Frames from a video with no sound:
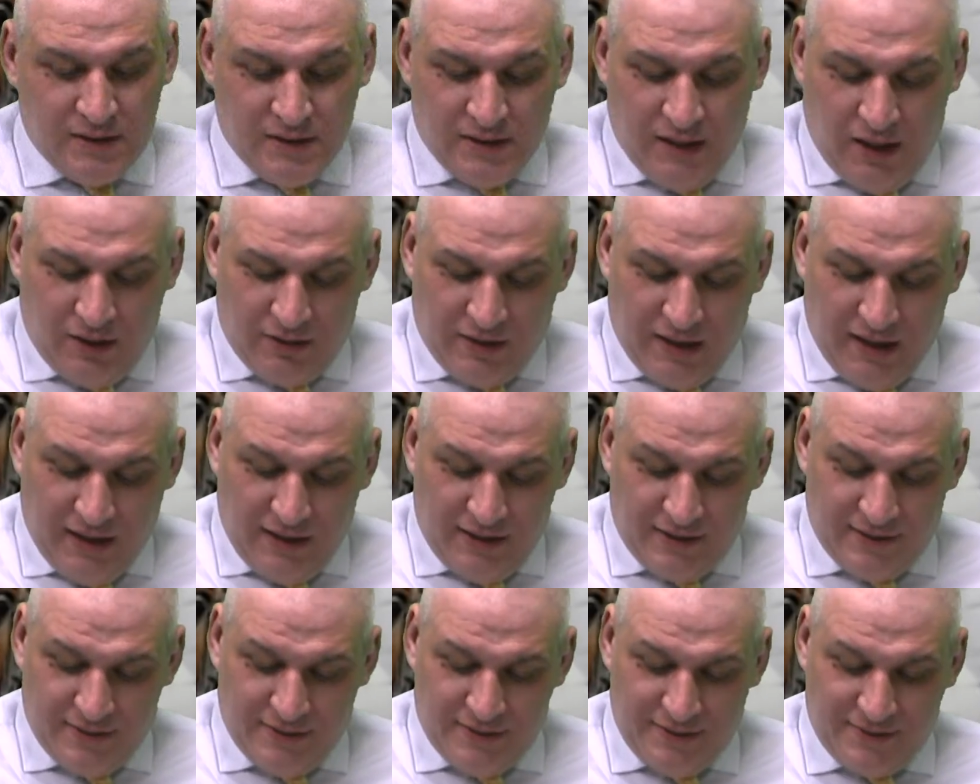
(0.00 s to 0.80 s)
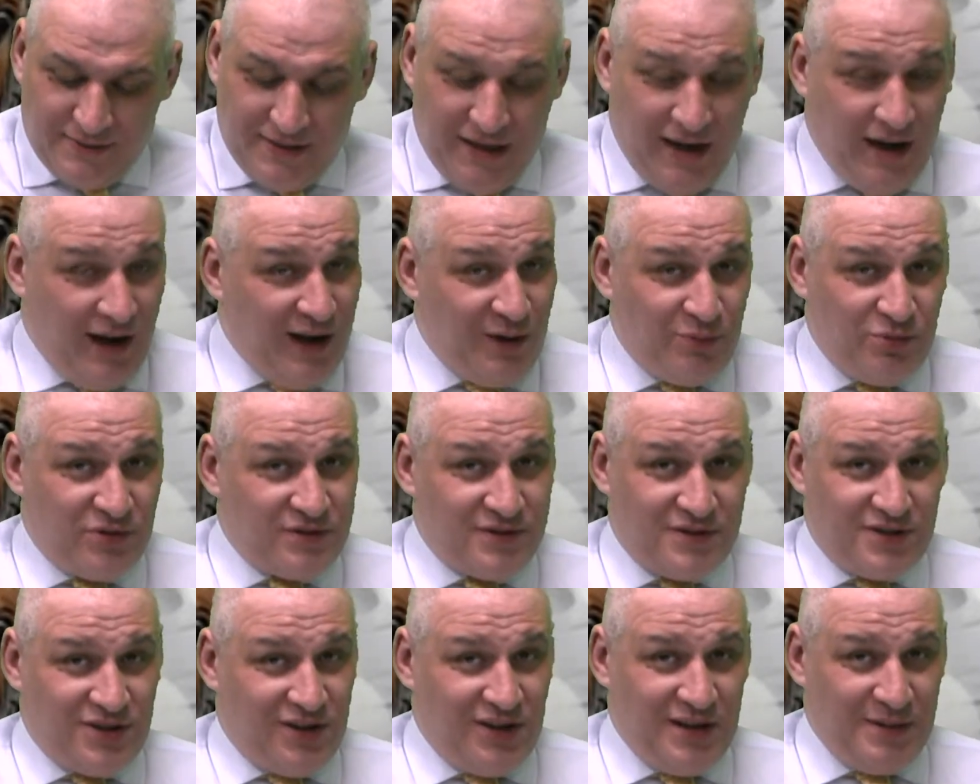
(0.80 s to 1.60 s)
OK, yeah, I
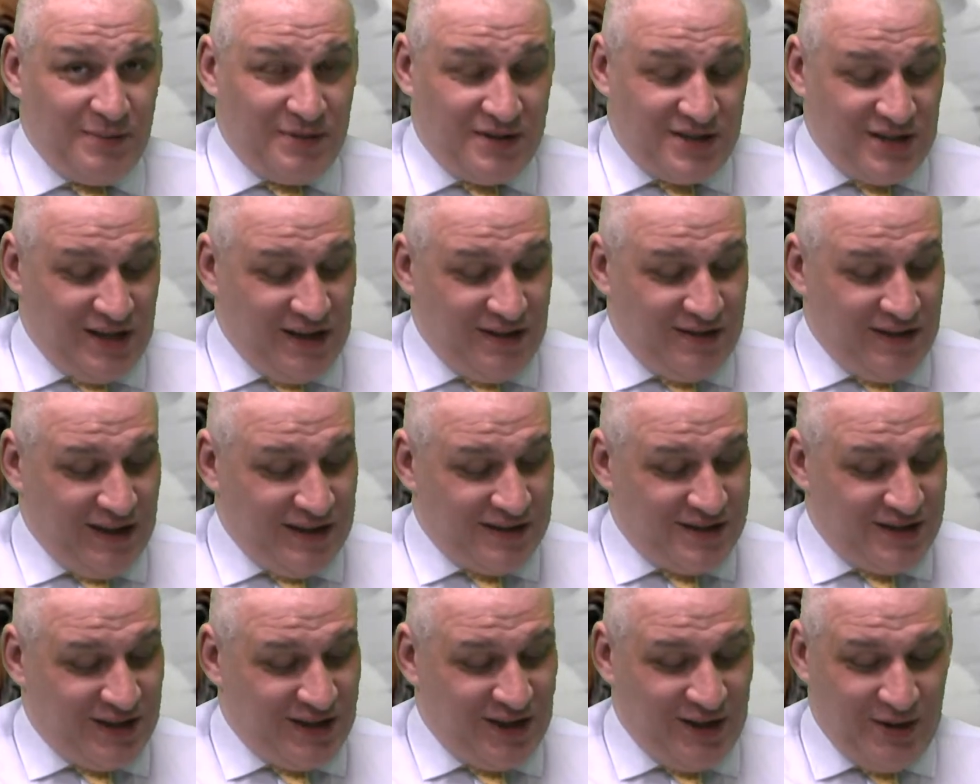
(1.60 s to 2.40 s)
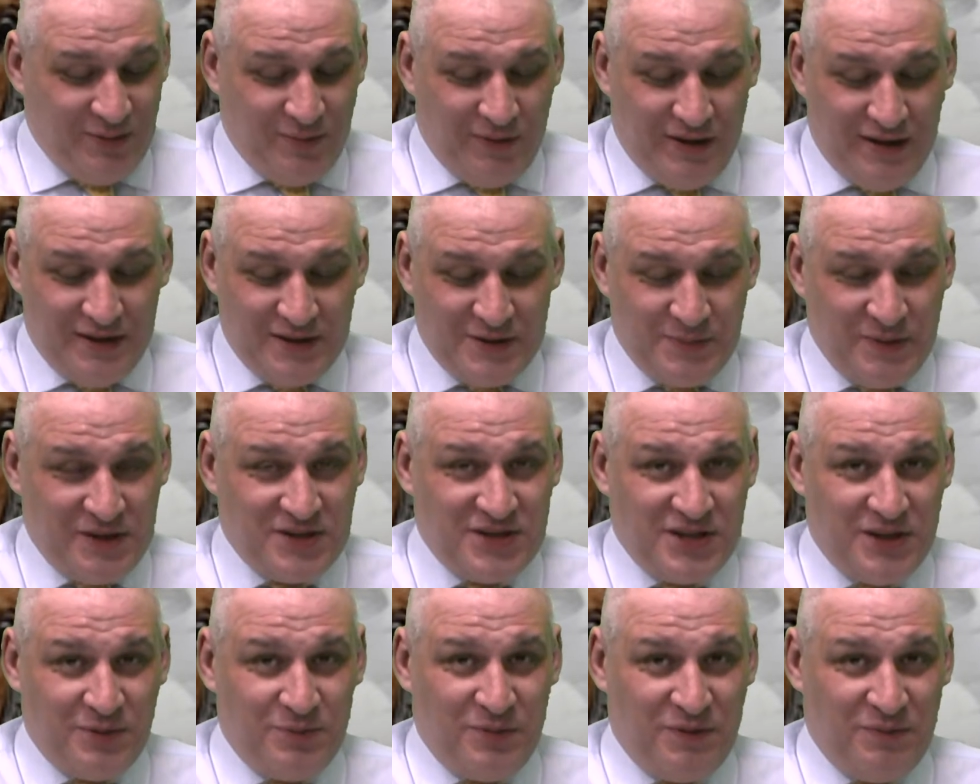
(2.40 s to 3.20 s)
wouldn't certainly be taking that ticket away,
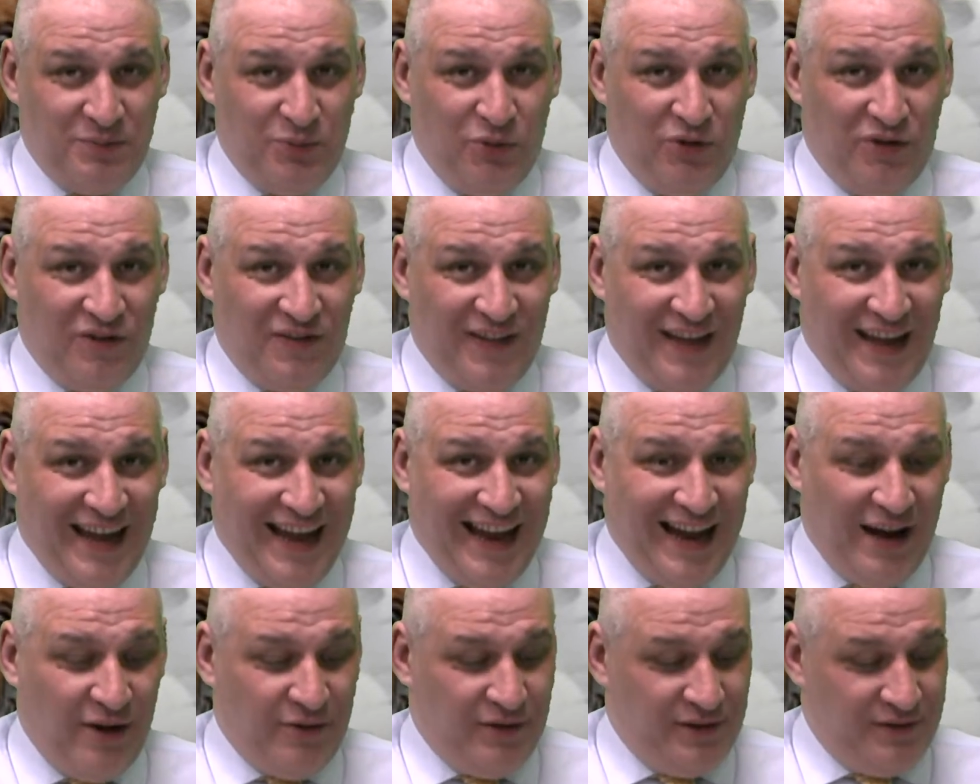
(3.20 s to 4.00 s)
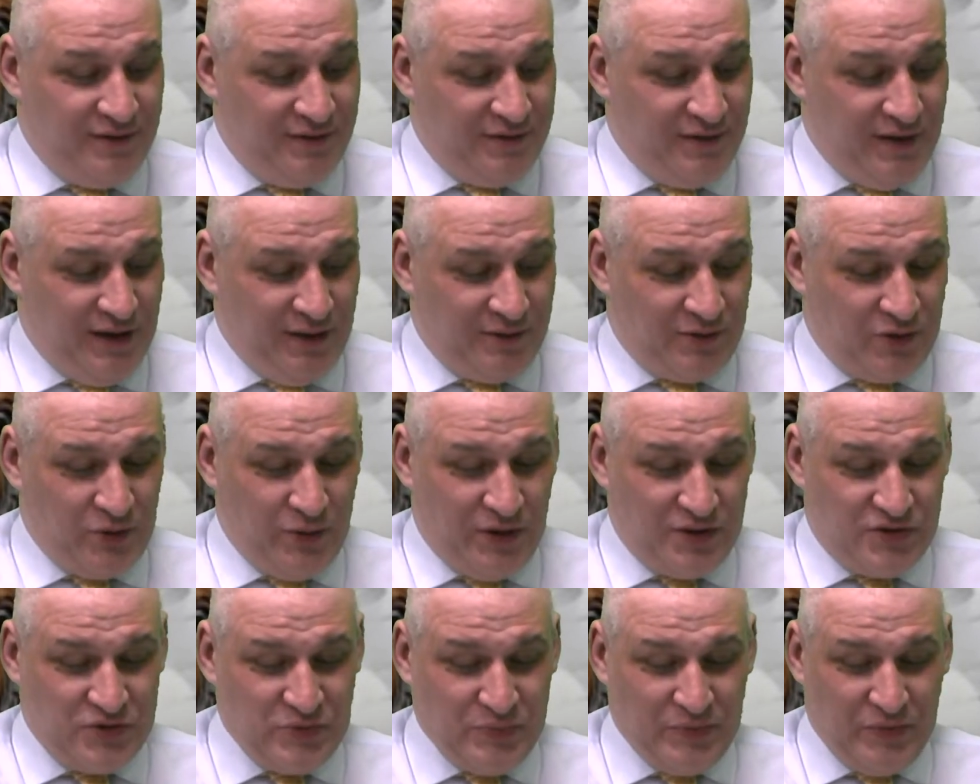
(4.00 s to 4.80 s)
especially with more of that out and
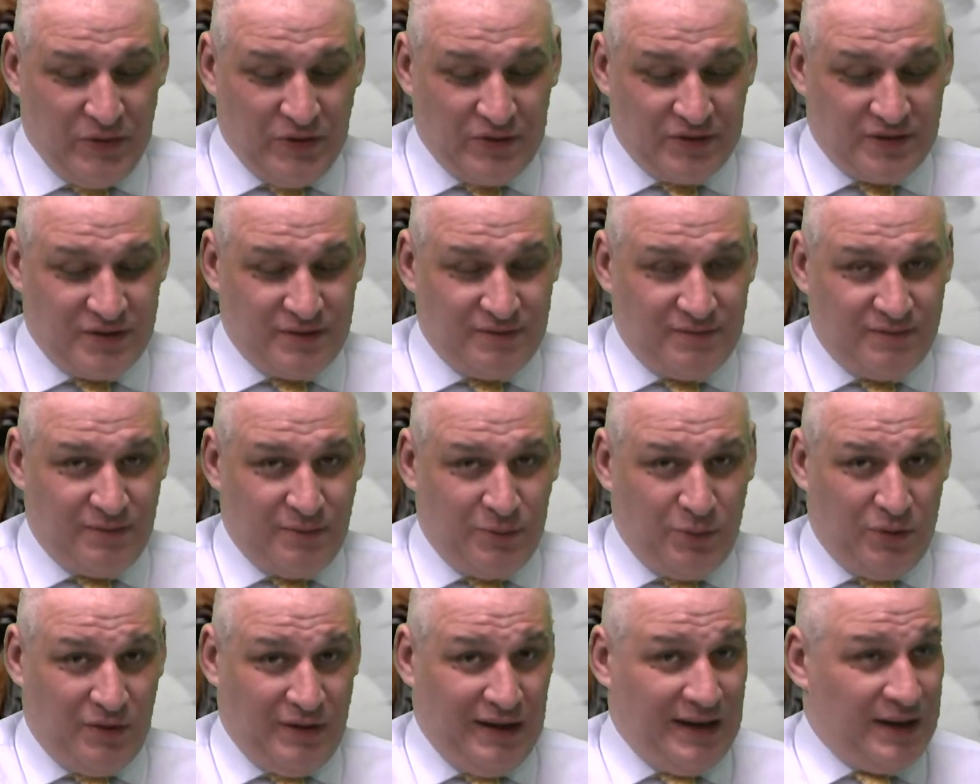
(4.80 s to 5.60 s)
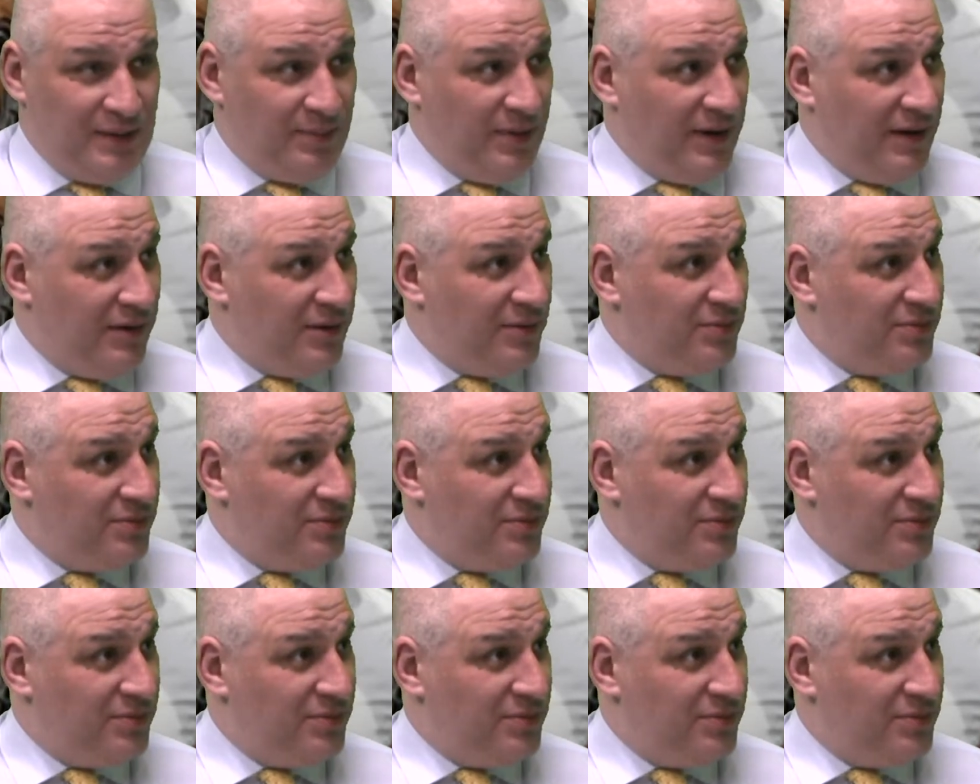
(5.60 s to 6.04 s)
question marks of, well, Annie Power